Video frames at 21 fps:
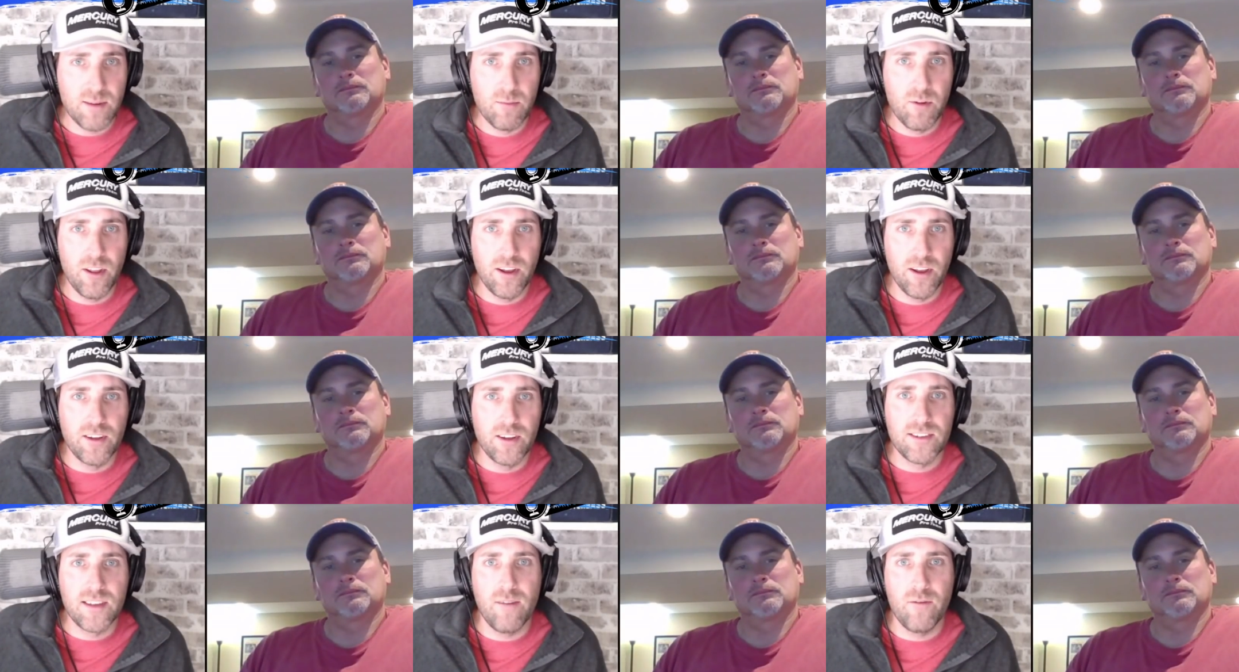Speaker 1: really
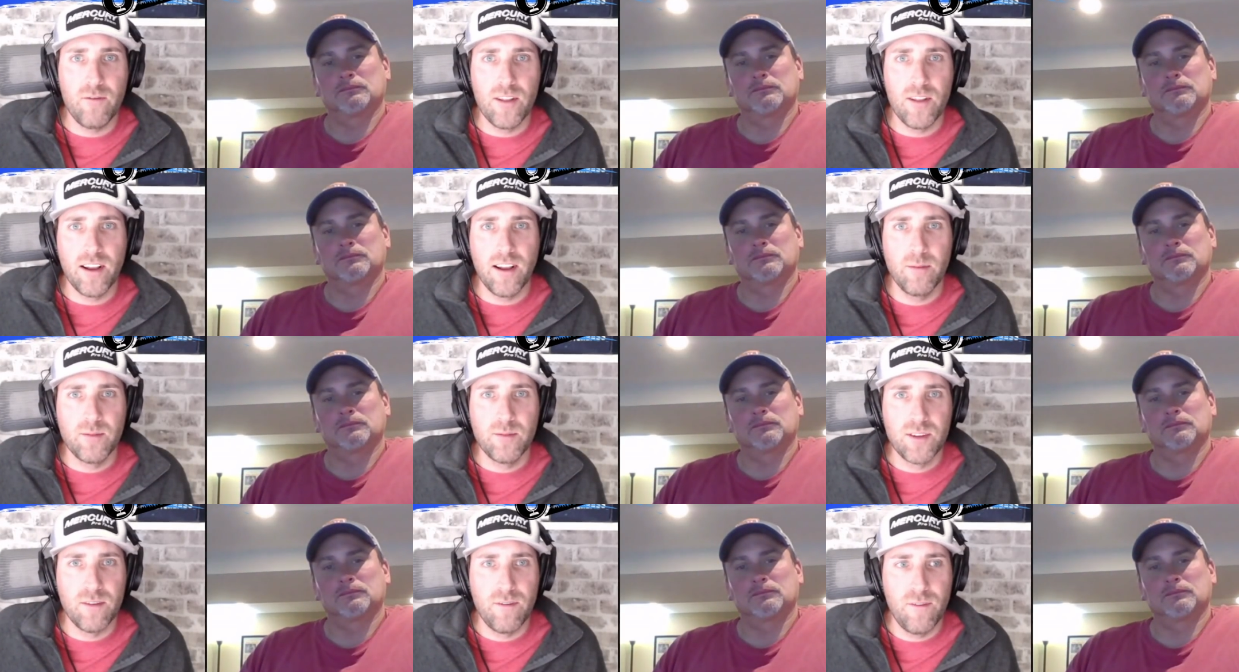good stuff when it
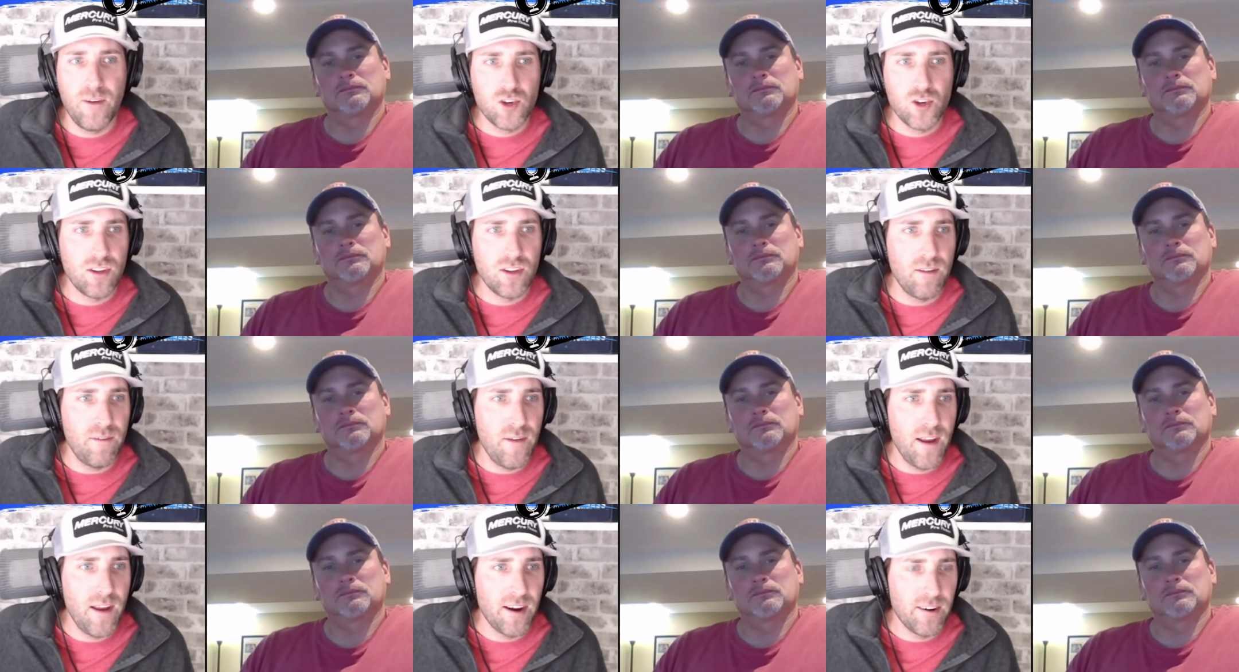comes to fishing
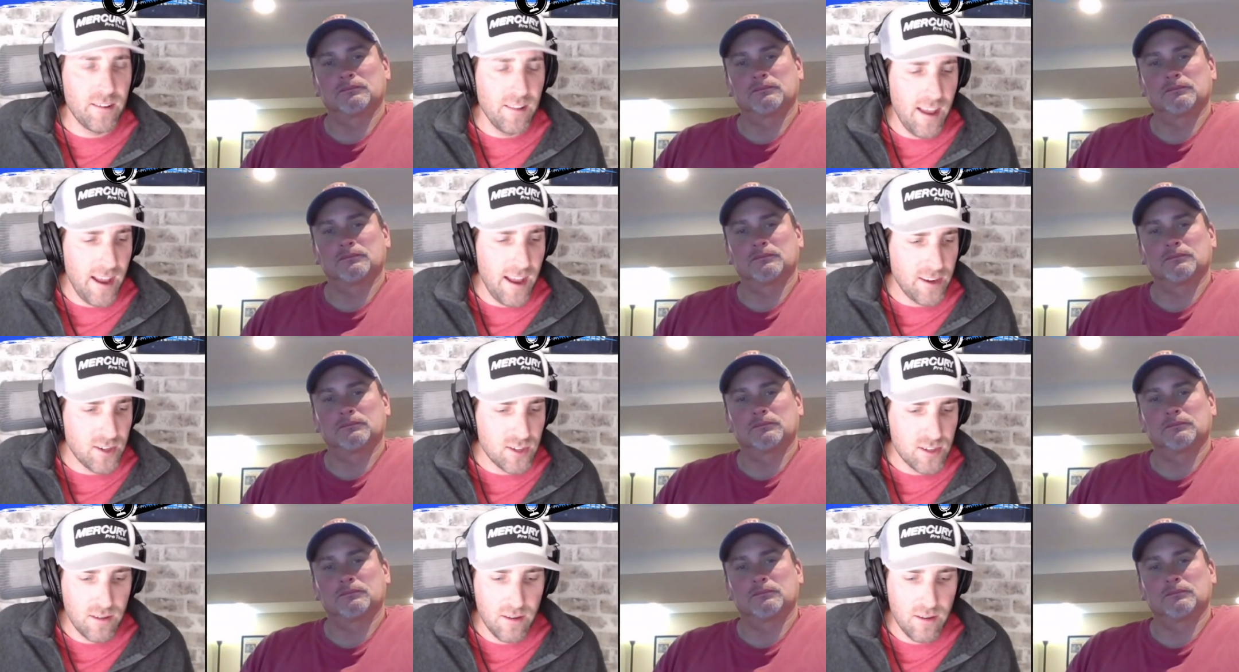the Finger
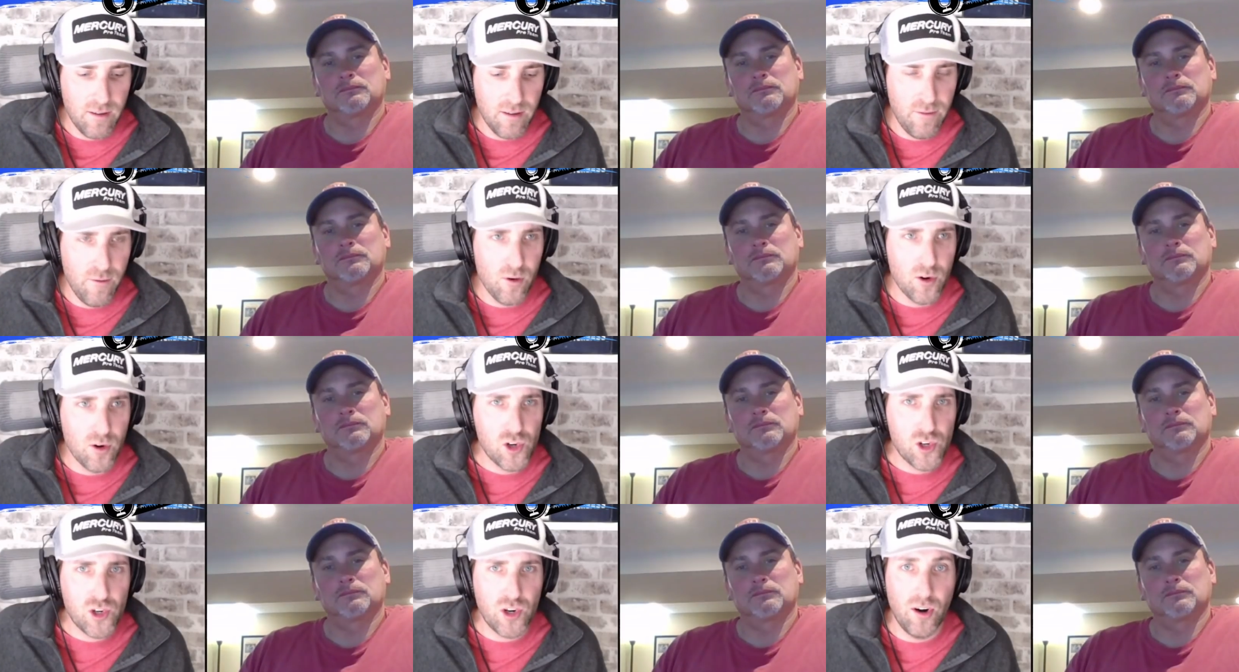Lakes
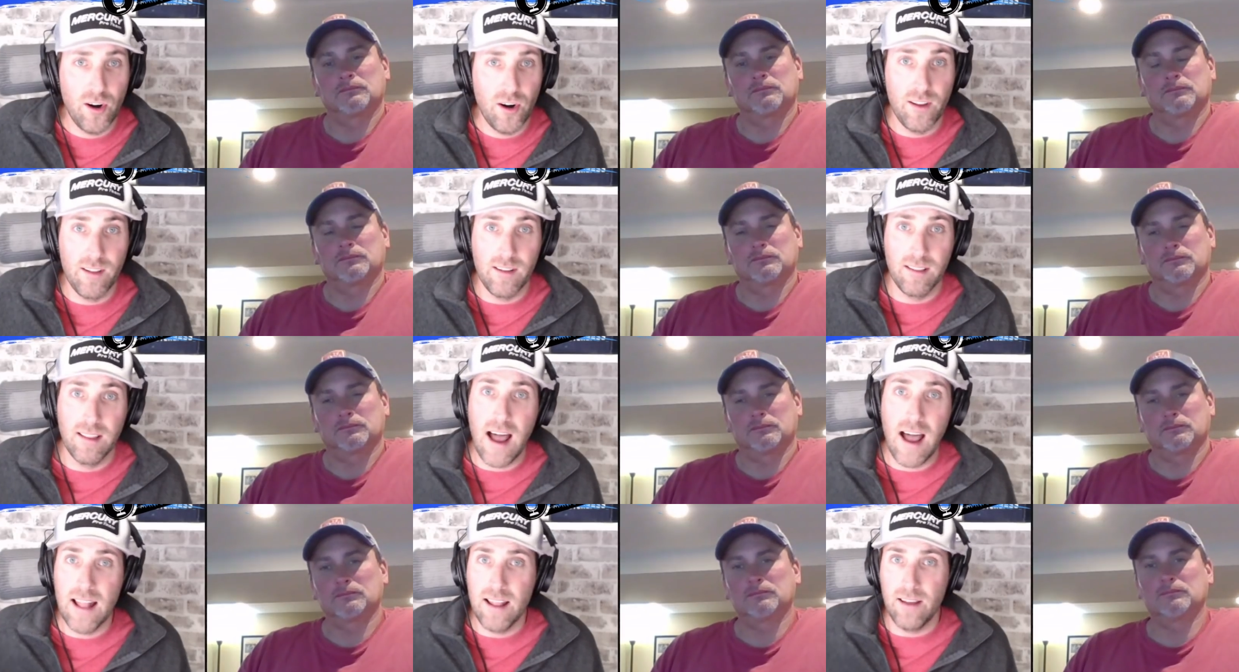for sure, and a
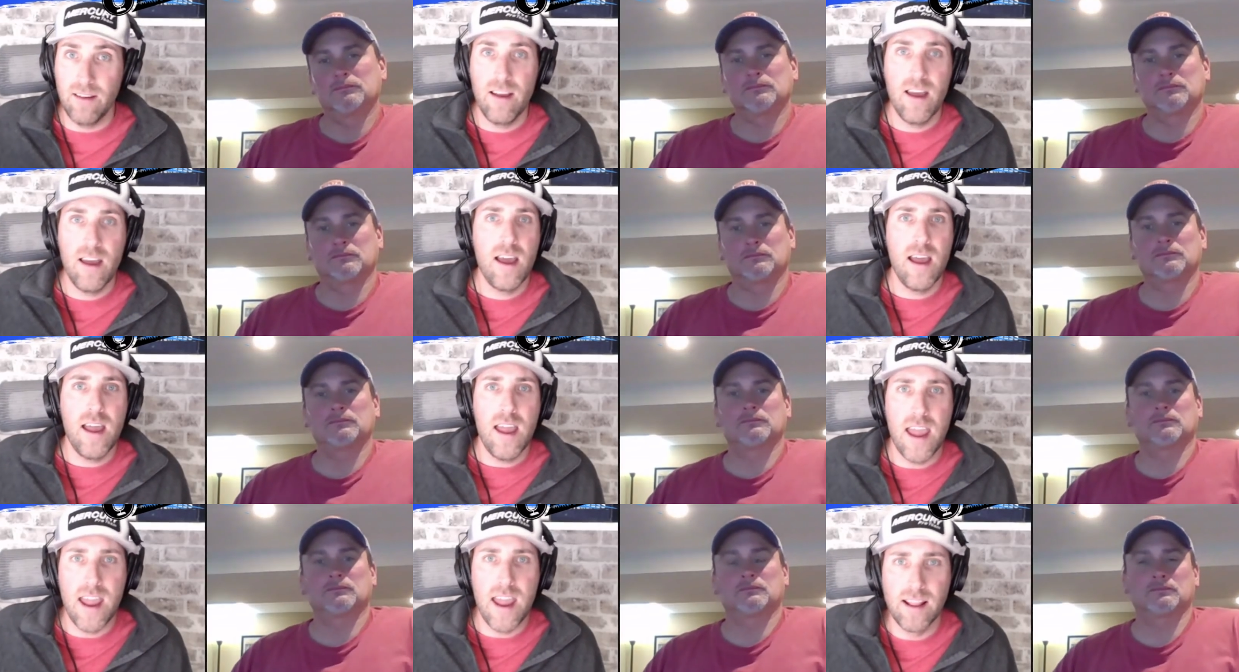lot of
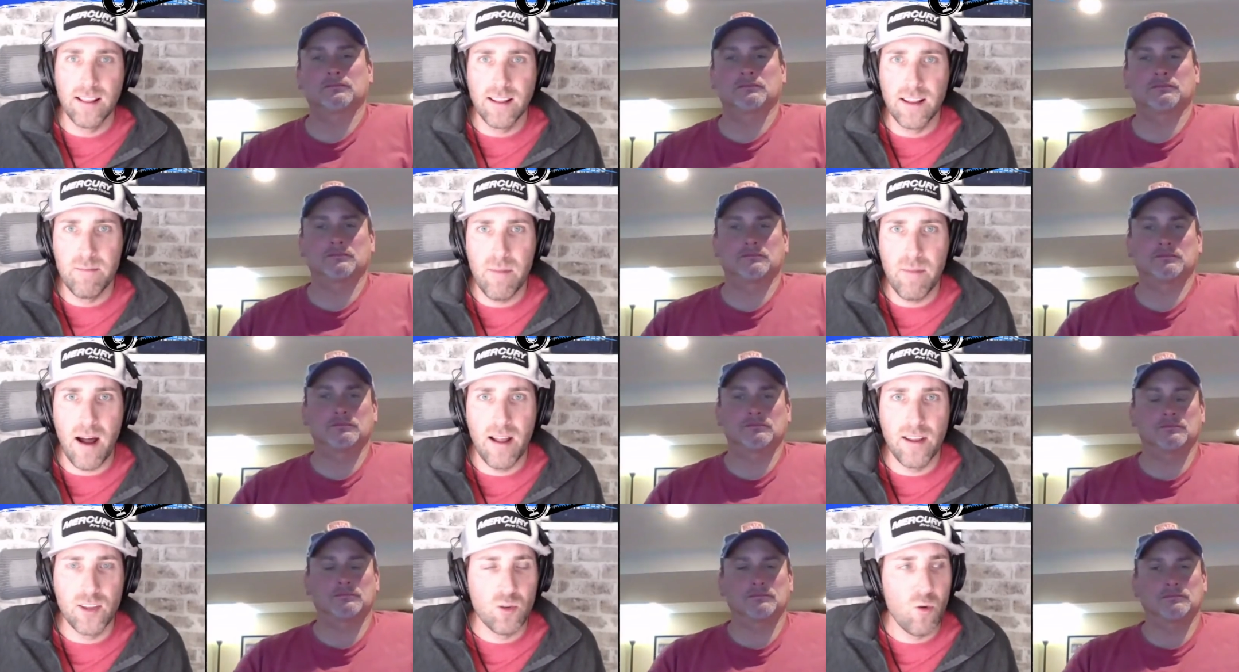inland
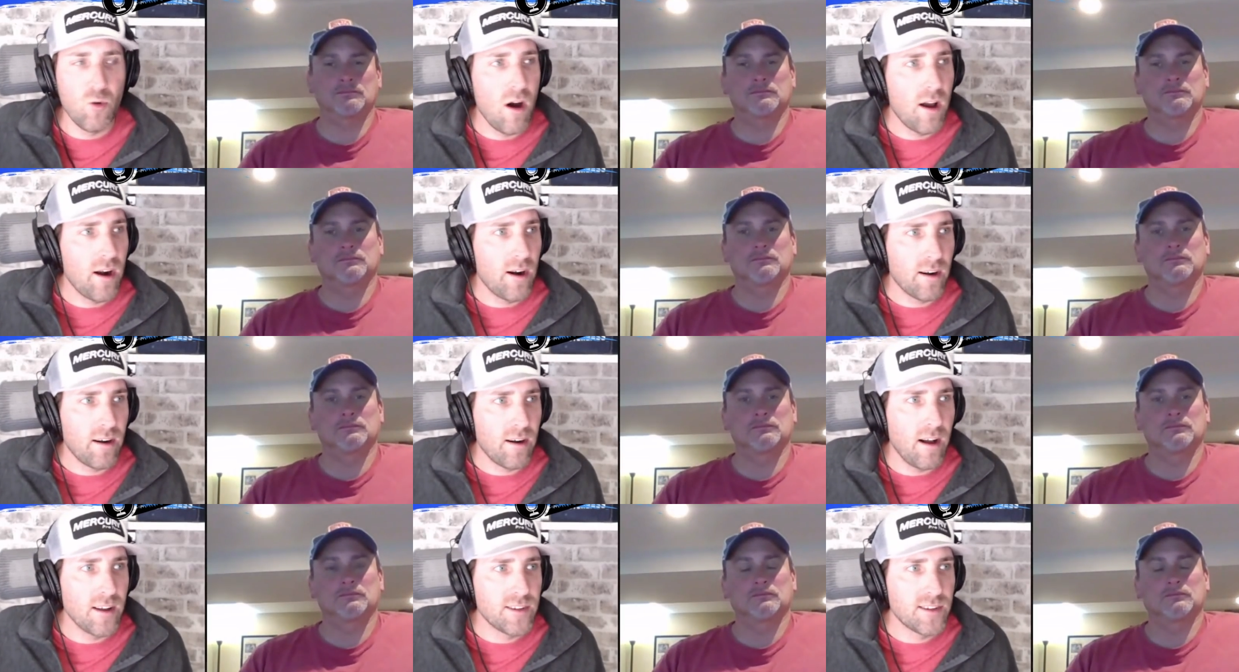bodies of water
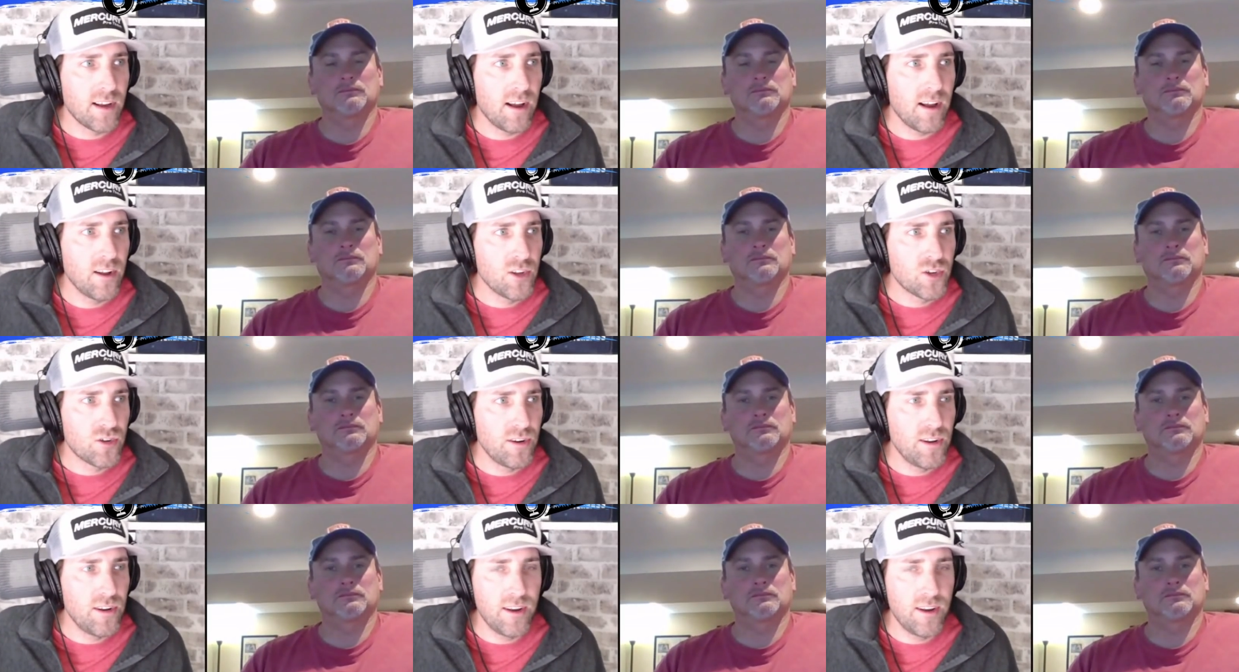across the country.